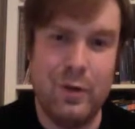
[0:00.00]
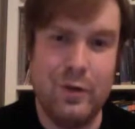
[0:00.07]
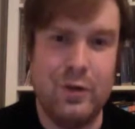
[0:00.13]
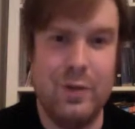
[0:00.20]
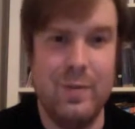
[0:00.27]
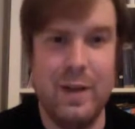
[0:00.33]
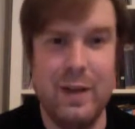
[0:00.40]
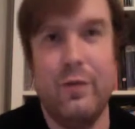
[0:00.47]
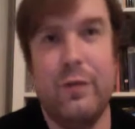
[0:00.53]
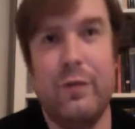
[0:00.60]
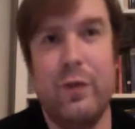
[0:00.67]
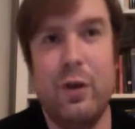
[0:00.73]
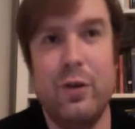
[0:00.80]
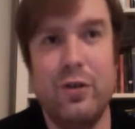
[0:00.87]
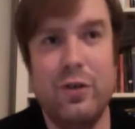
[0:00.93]
She makes
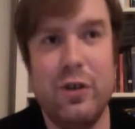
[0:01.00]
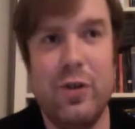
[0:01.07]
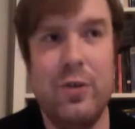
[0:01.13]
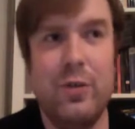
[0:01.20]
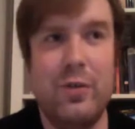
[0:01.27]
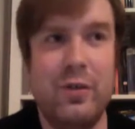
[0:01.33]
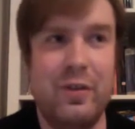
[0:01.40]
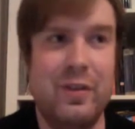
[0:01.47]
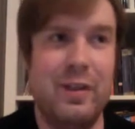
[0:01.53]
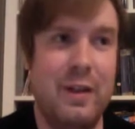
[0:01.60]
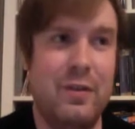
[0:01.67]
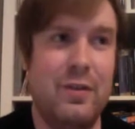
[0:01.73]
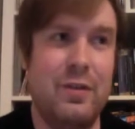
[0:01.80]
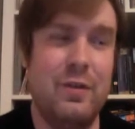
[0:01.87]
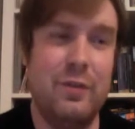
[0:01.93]
fart jokes and
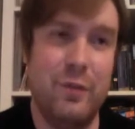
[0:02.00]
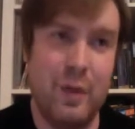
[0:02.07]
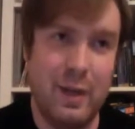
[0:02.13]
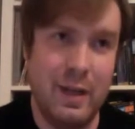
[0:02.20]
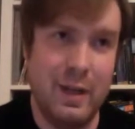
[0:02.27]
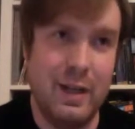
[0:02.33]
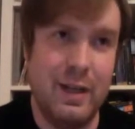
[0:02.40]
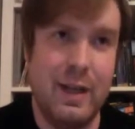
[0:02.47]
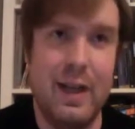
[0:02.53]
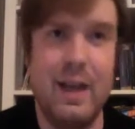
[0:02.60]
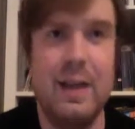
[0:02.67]
she's funny